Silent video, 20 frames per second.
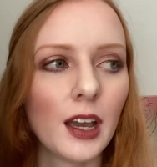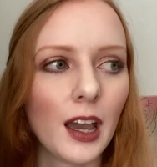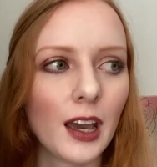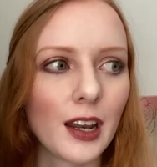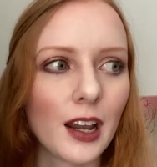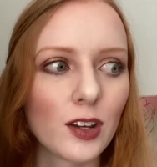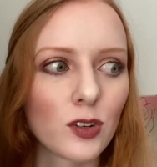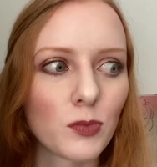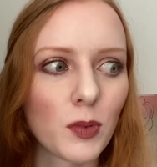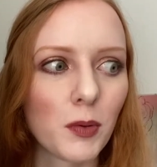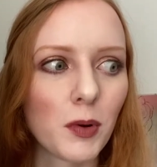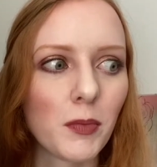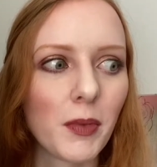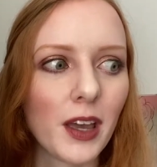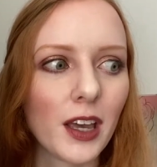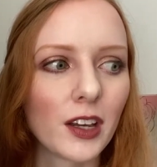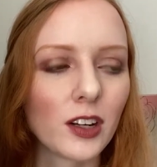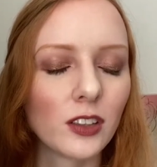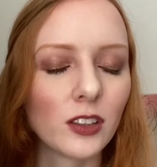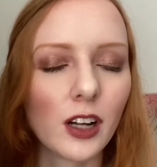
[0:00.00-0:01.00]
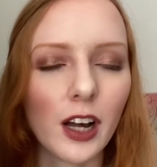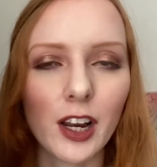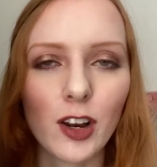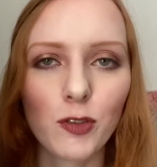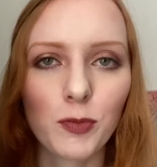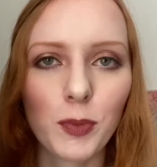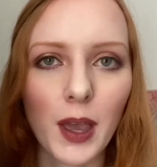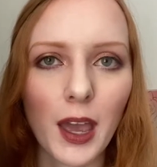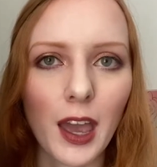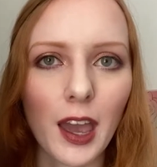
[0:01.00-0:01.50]
And I remember being in a lot
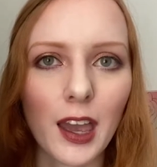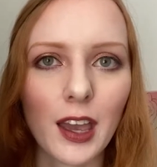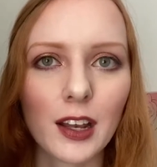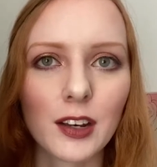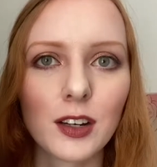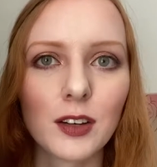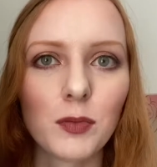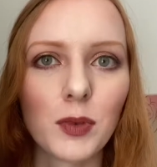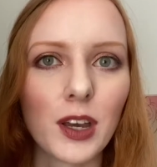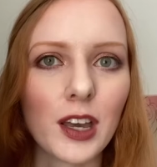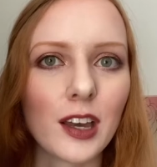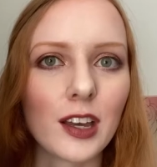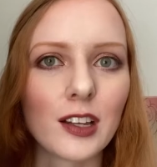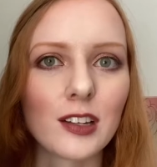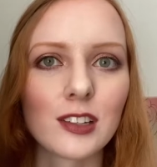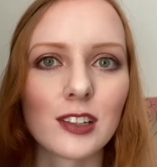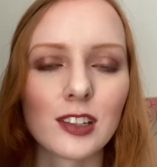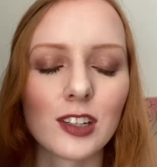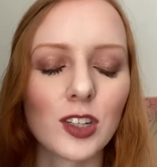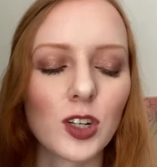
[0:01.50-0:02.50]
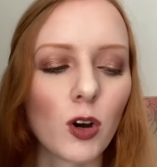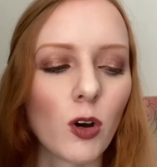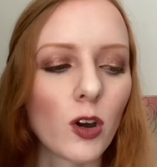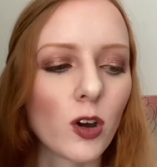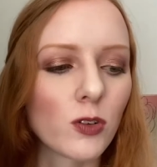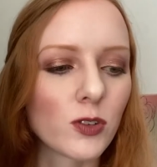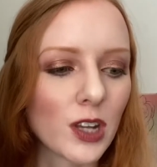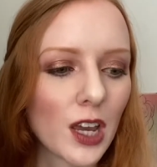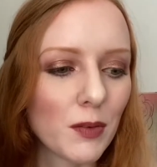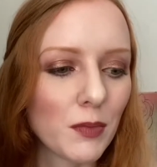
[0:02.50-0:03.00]
of pain and, you know, I'd
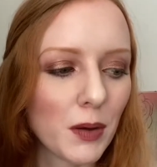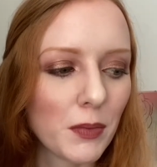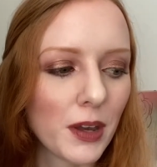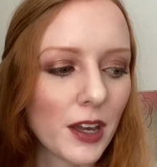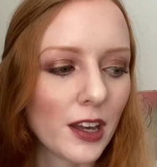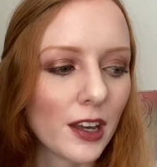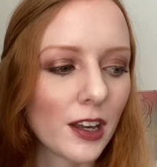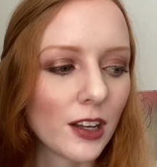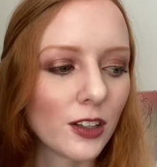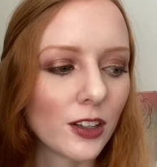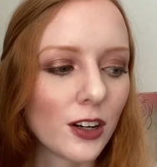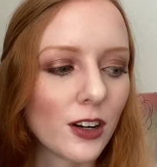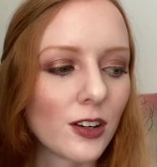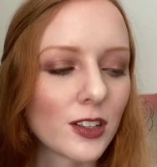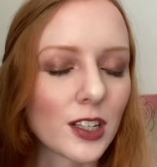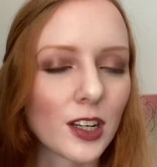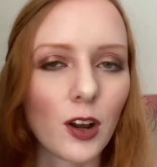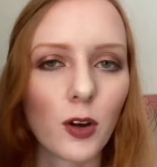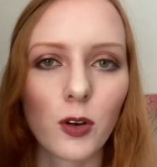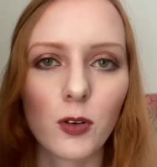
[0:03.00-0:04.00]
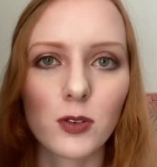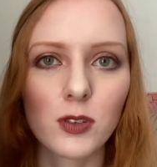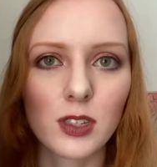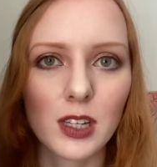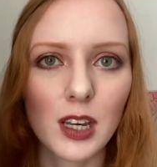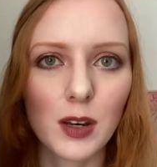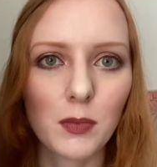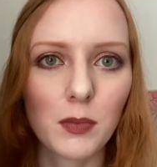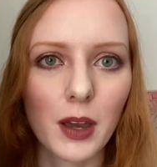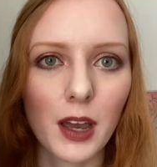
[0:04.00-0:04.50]
go take my painkillers and I'd go
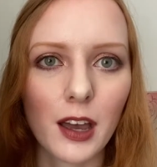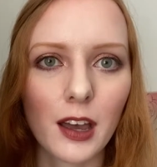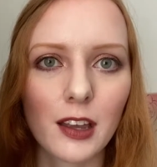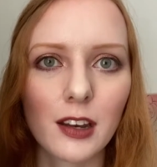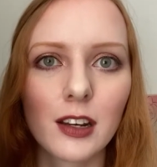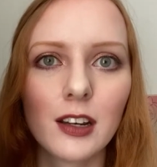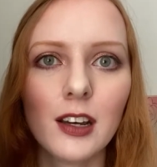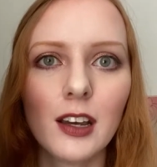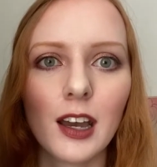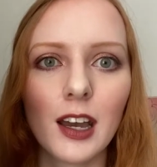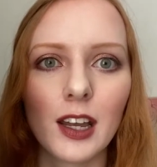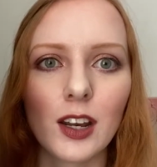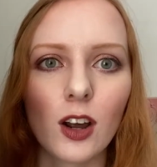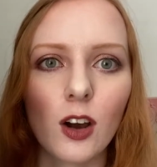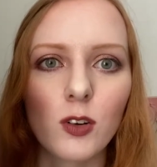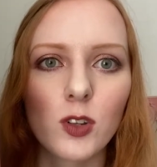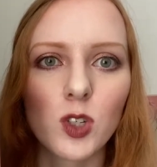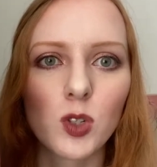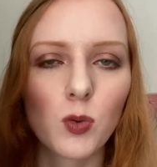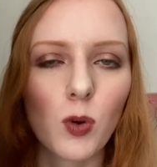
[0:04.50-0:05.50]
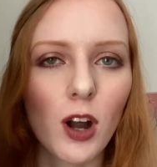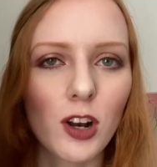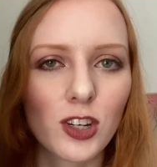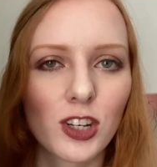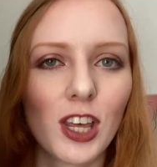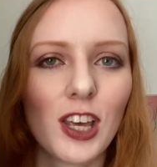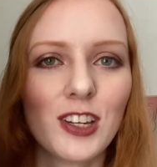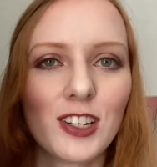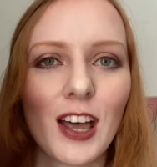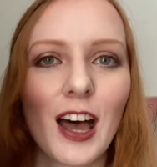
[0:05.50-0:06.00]
sit in bed and I would swatch
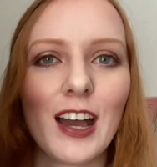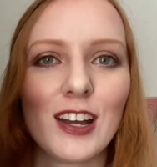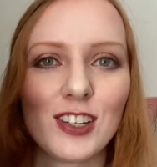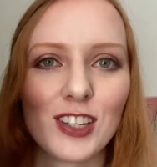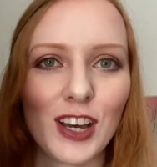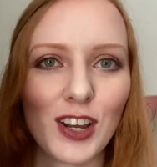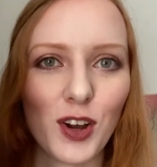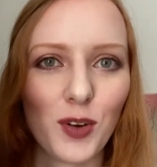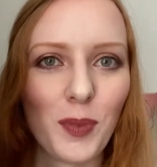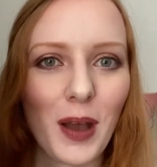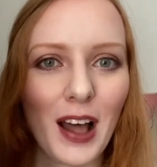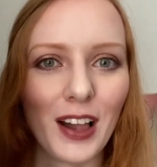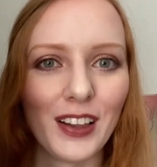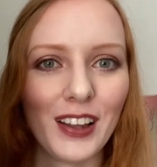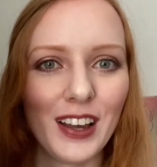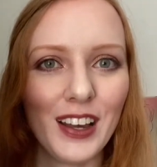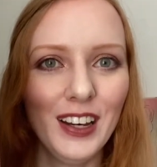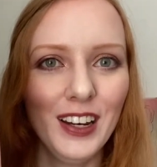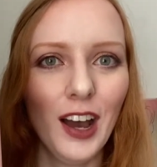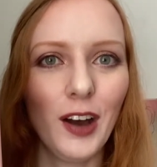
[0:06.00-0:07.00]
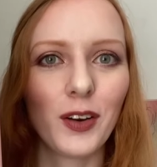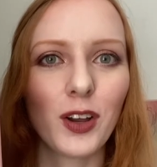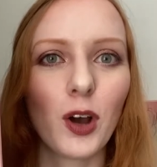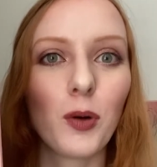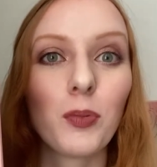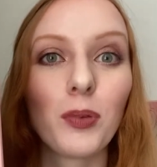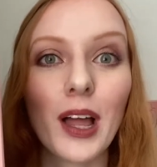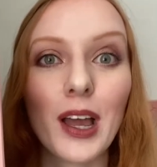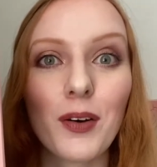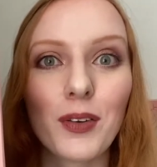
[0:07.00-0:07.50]
this eyeshadow palette and I'd go
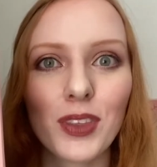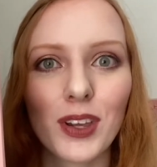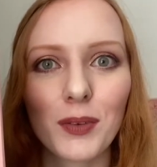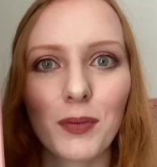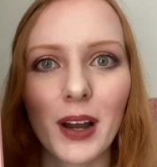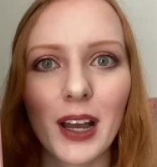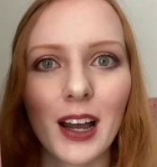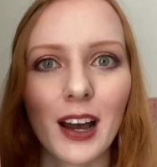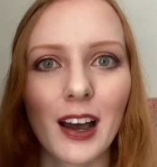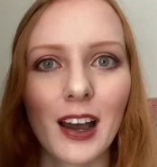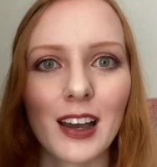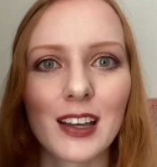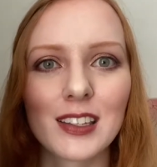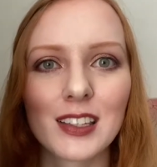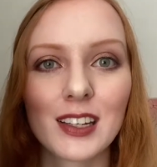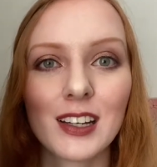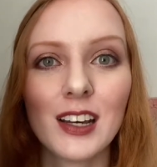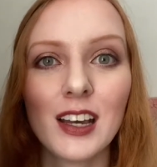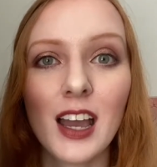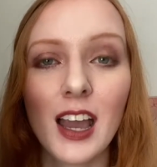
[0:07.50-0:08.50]
play with it in my eyes.